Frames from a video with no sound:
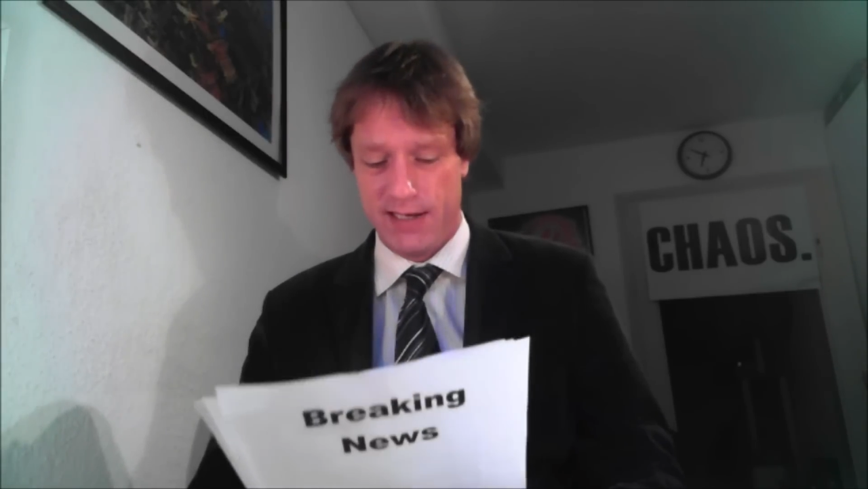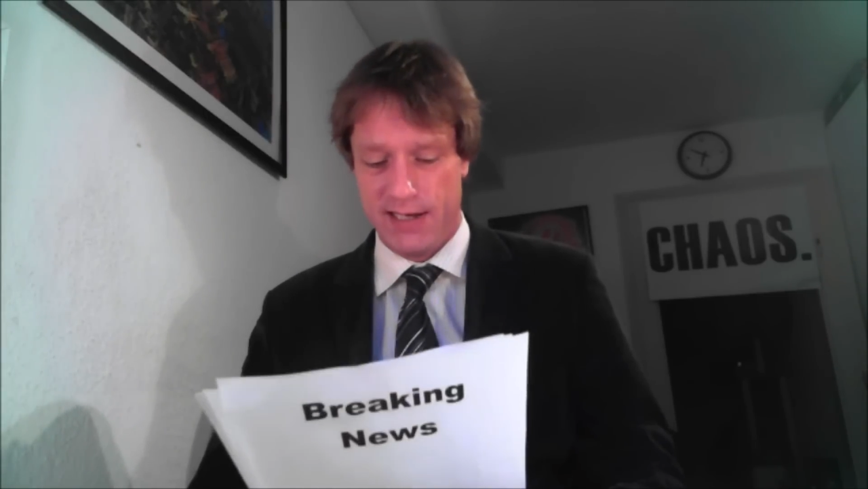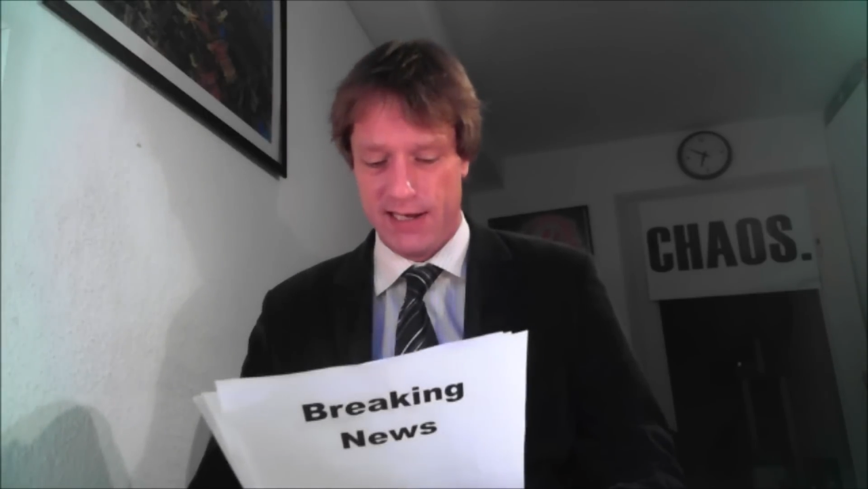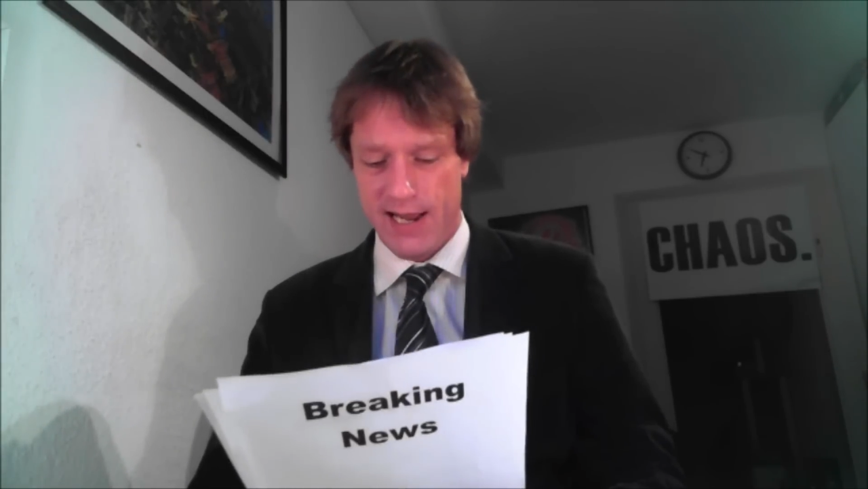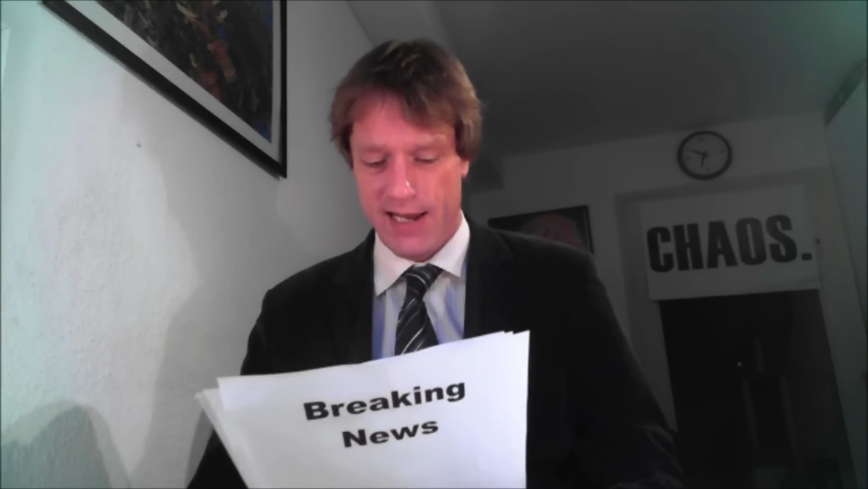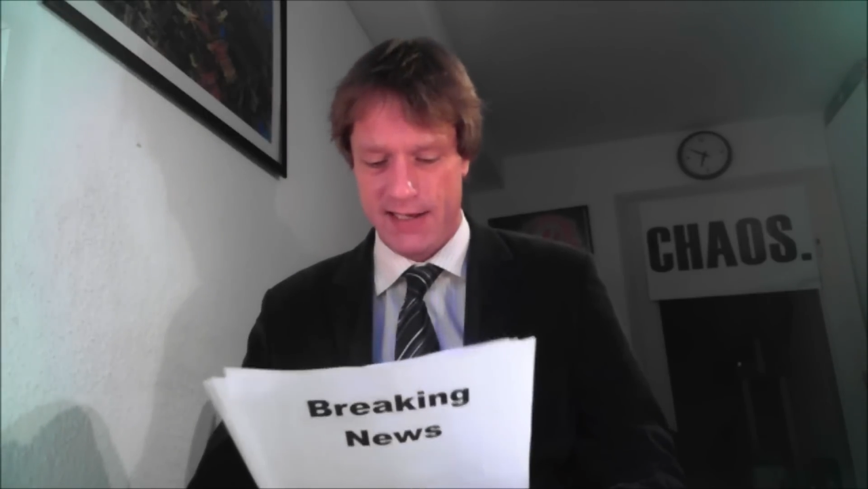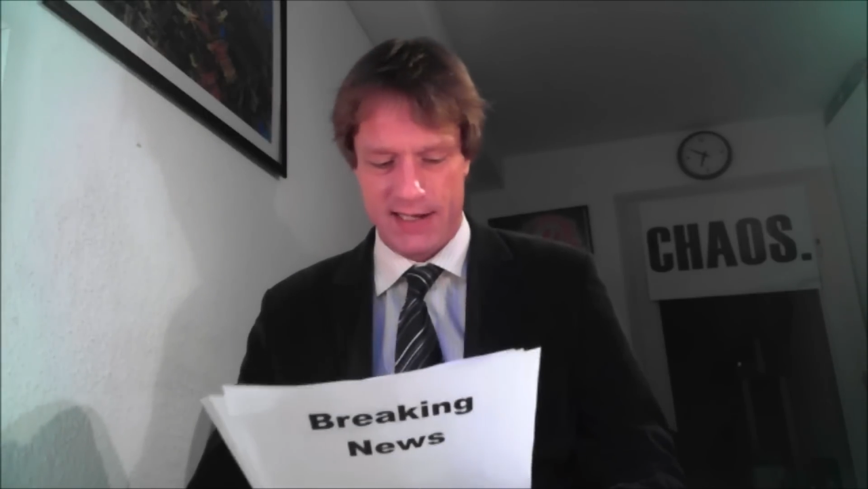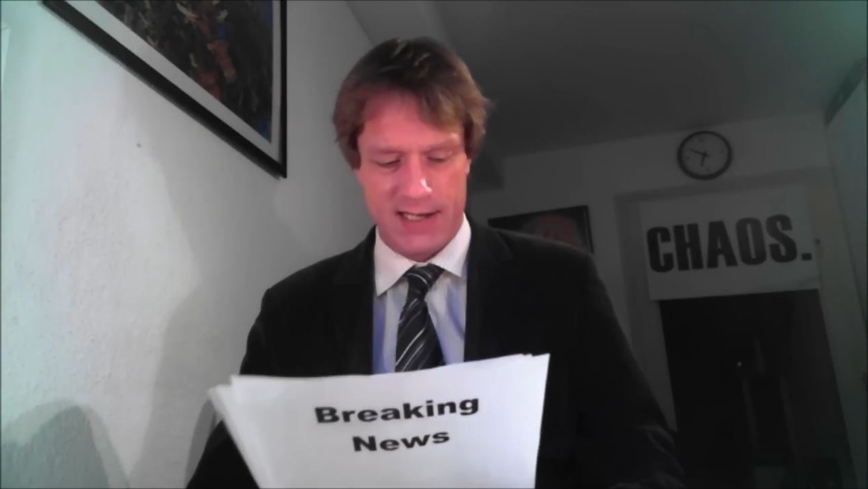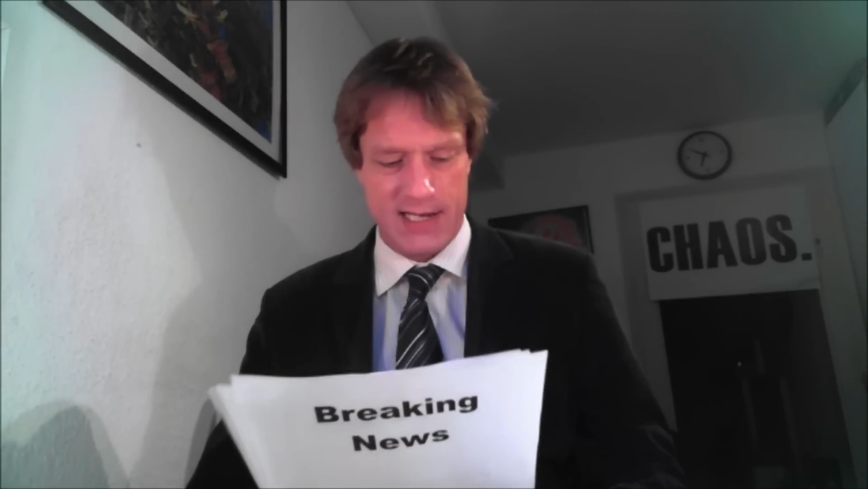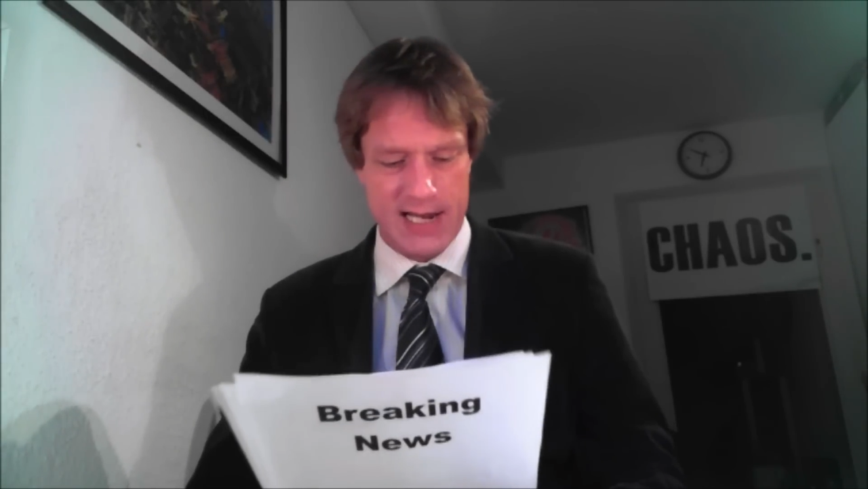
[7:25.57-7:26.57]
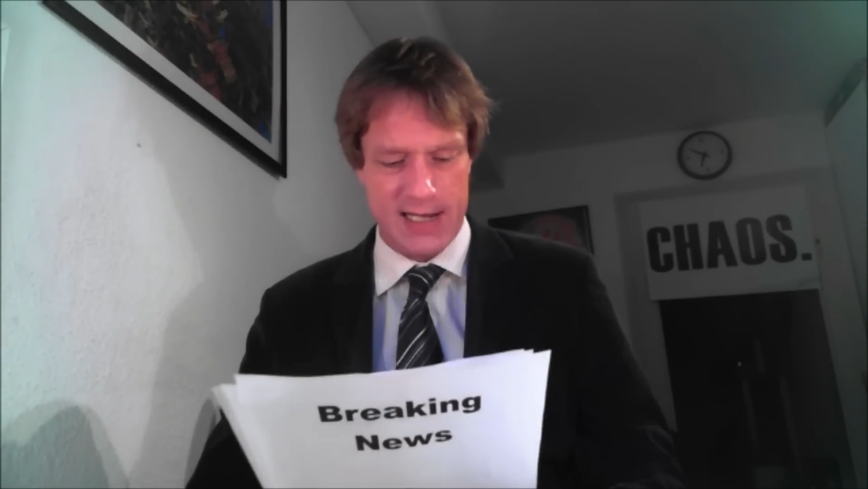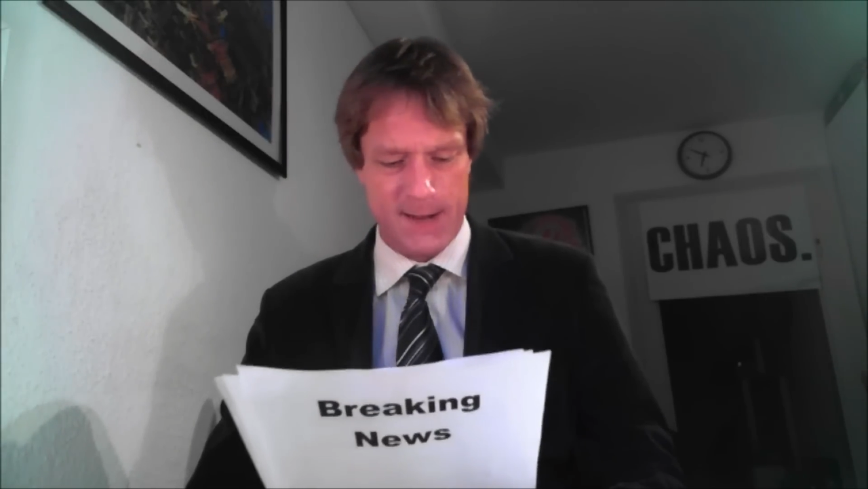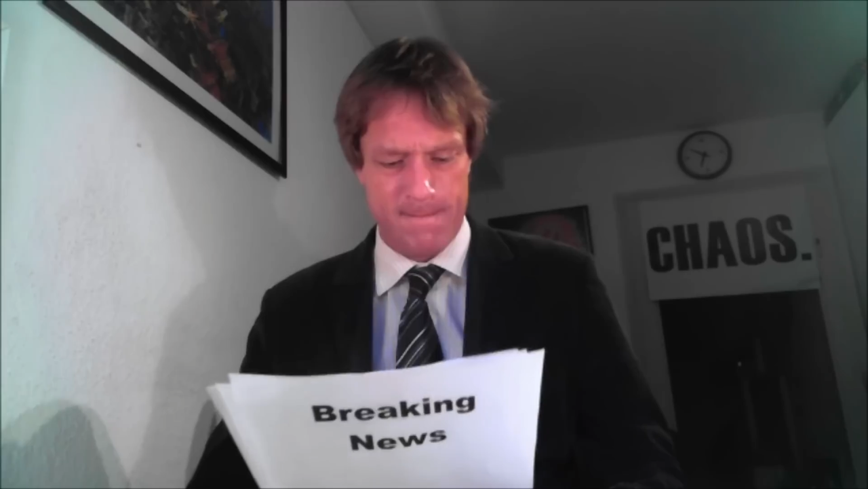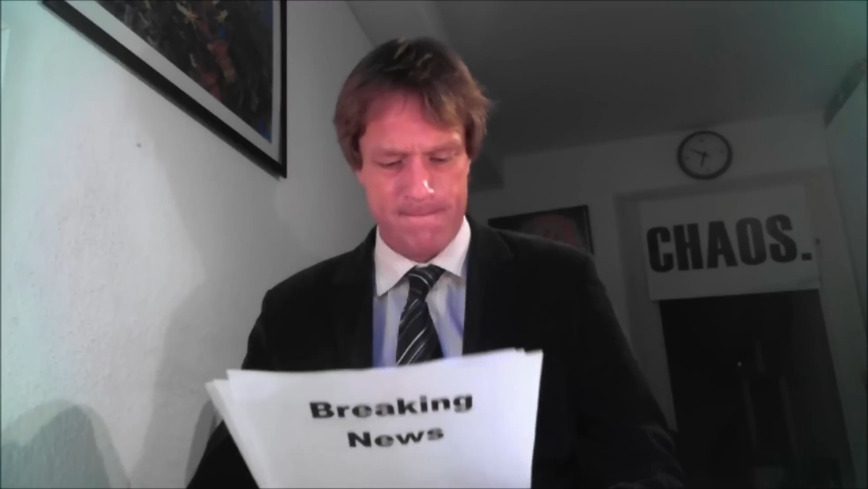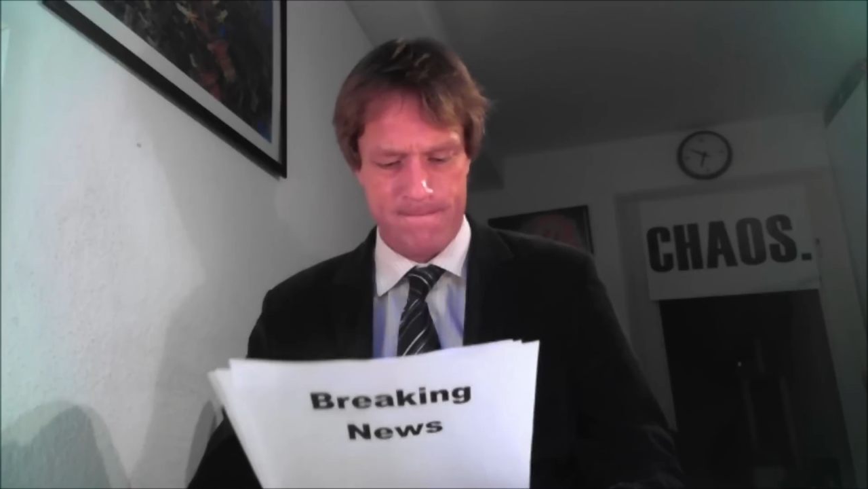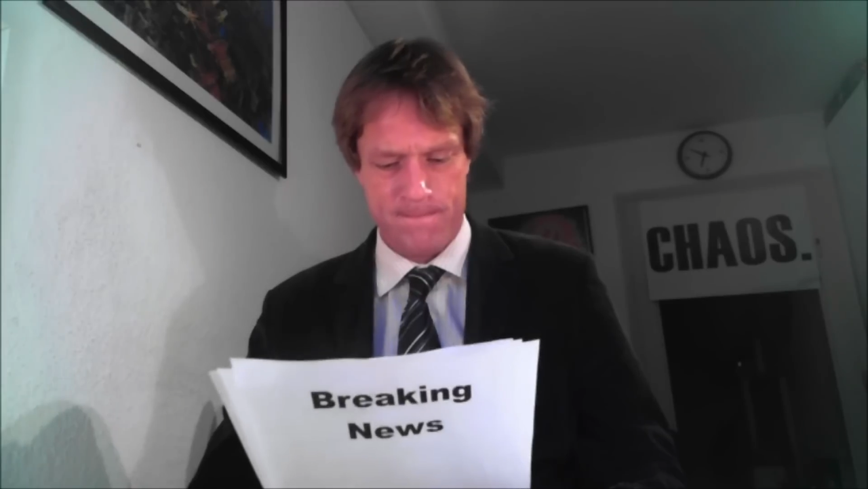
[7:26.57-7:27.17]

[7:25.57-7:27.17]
delayed again.